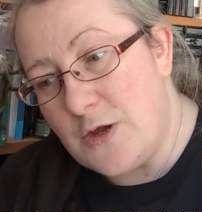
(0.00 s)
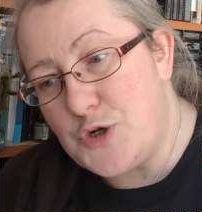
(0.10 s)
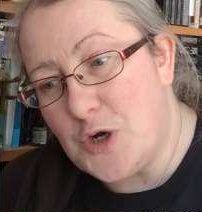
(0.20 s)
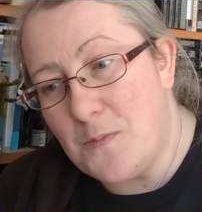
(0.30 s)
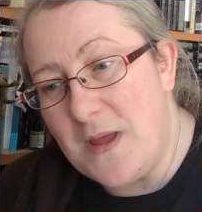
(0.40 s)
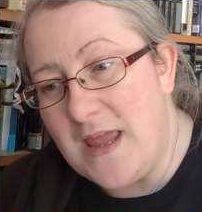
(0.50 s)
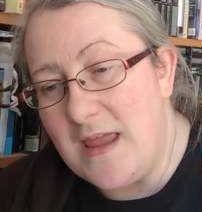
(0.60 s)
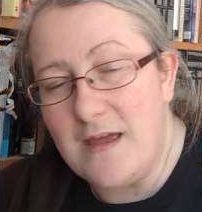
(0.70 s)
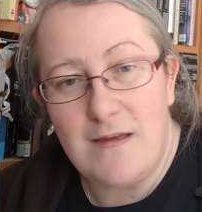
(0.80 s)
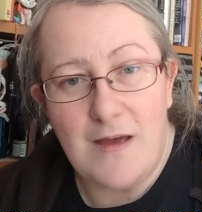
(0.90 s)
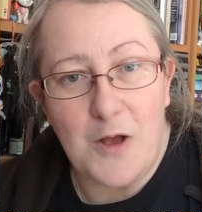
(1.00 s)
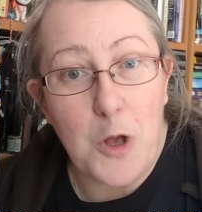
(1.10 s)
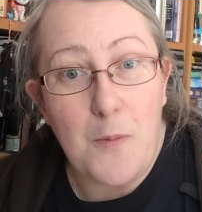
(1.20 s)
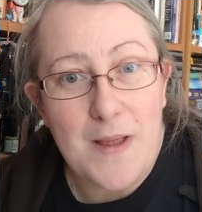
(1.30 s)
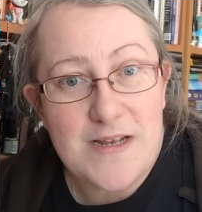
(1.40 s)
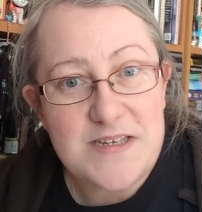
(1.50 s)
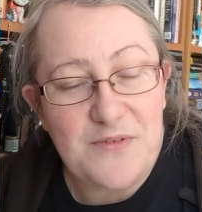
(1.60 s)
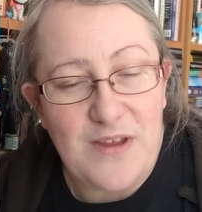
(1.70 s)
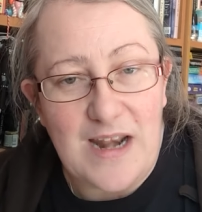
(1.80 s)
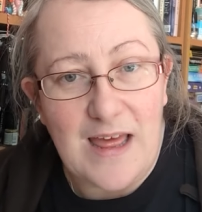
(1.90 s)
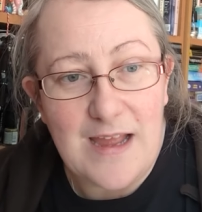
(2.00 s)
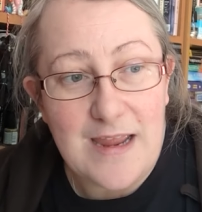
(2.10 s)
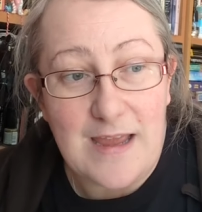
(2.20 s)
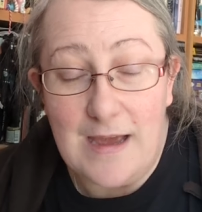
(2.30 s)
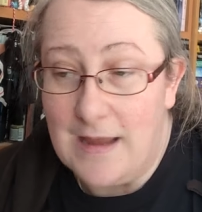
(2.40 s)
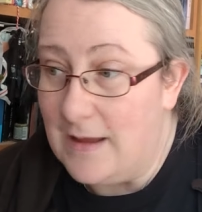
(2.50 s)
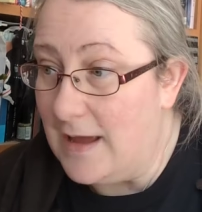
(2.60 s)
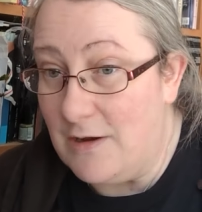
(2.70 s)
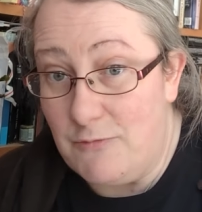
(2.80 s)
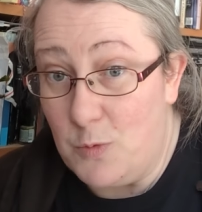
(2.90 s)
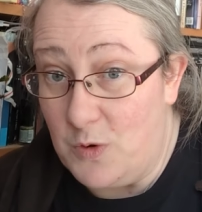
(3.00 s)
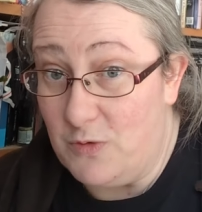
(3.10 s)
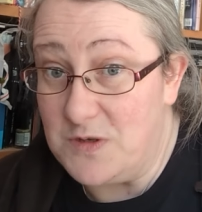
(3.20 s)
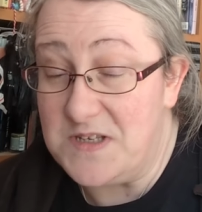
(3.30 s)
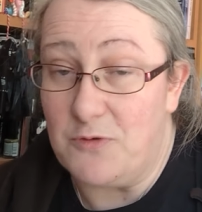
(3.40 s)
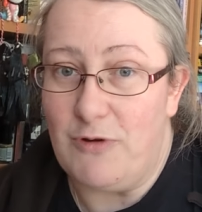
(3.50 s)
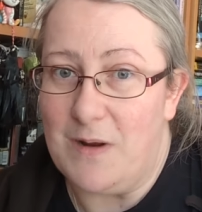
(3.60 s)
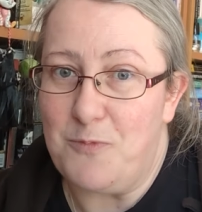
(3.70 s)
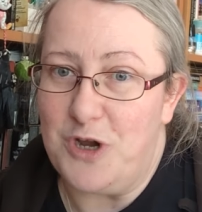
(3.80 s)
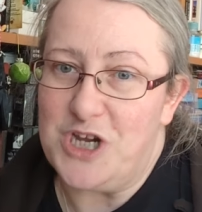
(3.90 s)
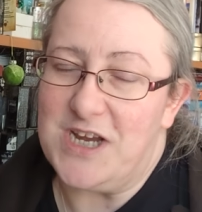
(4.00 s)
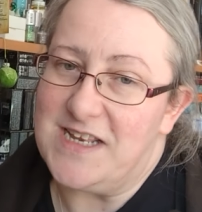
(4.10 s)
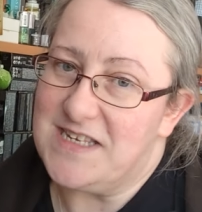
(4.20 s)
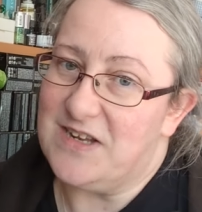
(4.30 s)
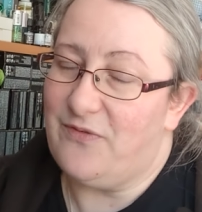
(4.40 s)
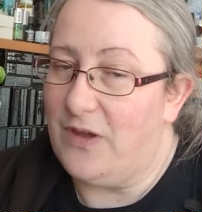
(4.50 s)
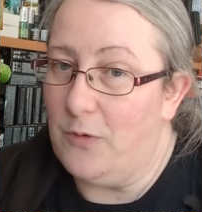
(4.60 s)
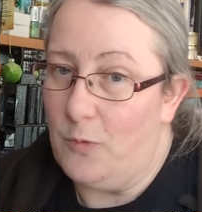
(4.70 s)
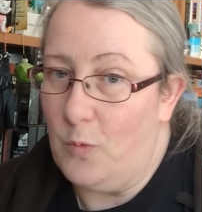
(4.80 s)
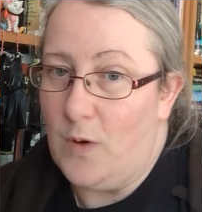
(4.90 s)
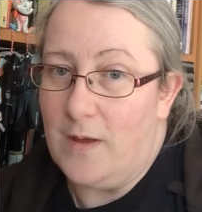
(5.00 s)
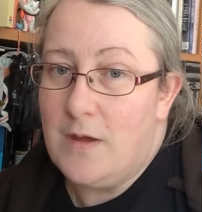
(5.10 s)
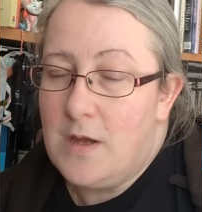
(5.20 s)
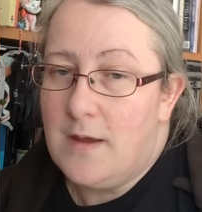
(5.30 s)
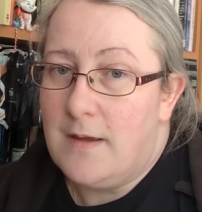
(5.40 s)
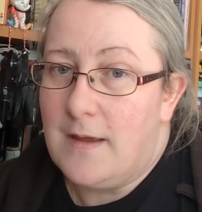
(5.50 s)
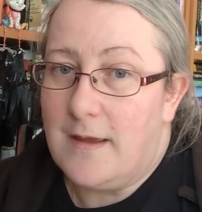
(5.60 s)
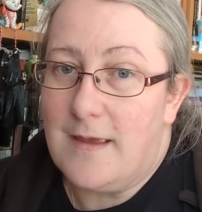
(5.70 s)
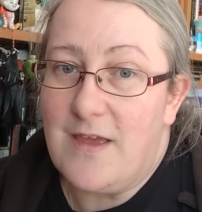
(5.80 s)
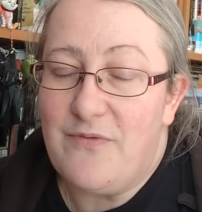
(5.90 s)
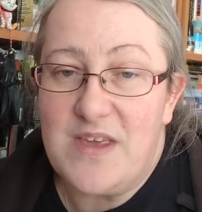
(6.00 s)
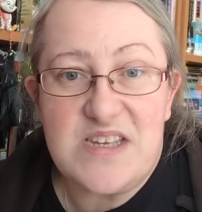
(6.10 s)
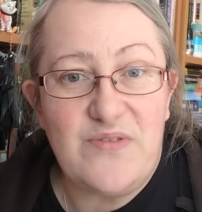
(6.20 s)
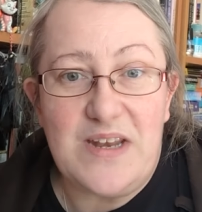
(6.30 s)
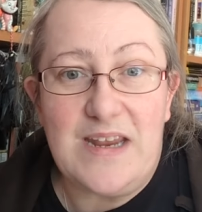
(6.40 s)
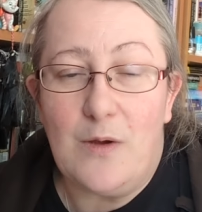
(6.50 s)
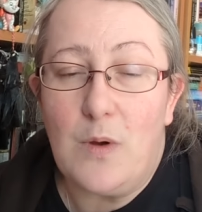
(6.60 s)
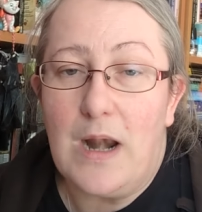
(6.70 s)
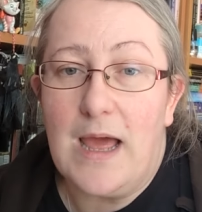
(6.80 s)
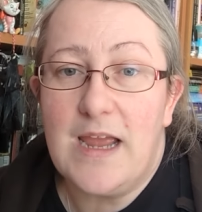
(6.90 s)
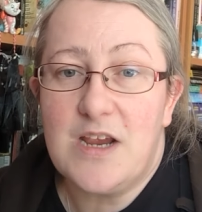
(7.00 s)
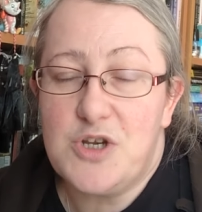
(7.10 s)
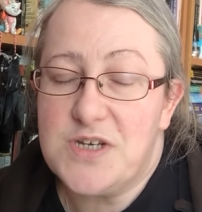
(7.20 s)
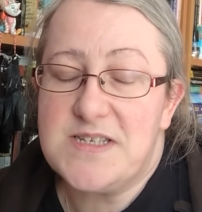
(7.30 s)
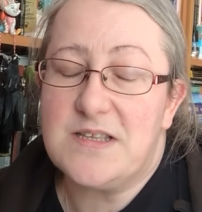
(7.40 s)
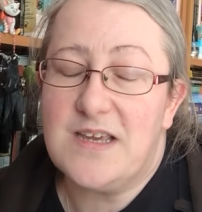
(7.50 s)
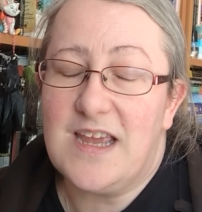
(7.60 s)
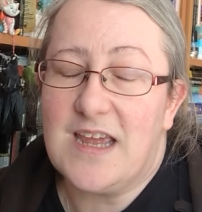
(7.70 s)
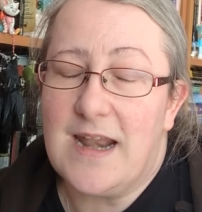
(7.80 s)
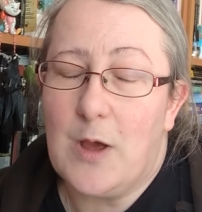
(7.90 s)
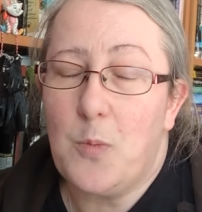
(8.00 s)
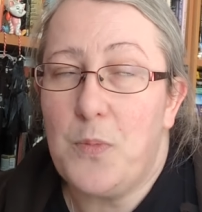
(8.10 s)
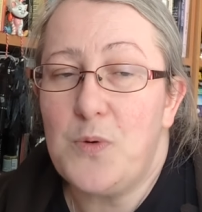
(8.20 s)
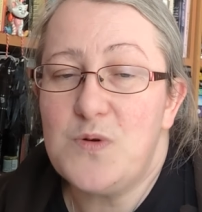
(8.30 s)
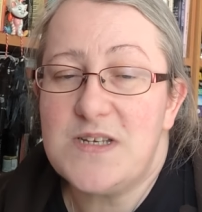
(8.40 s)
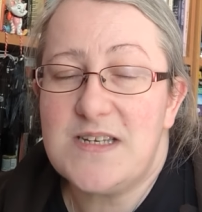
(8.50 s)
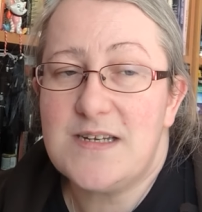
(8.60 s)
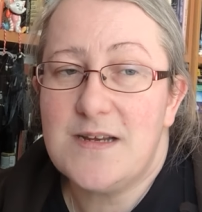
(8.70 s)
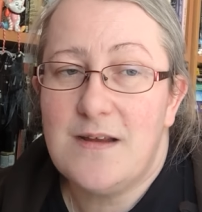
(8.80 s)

Drop me a comment if you like. I, I would also really appreciate it if you uh, give this video a like just so that it can help boost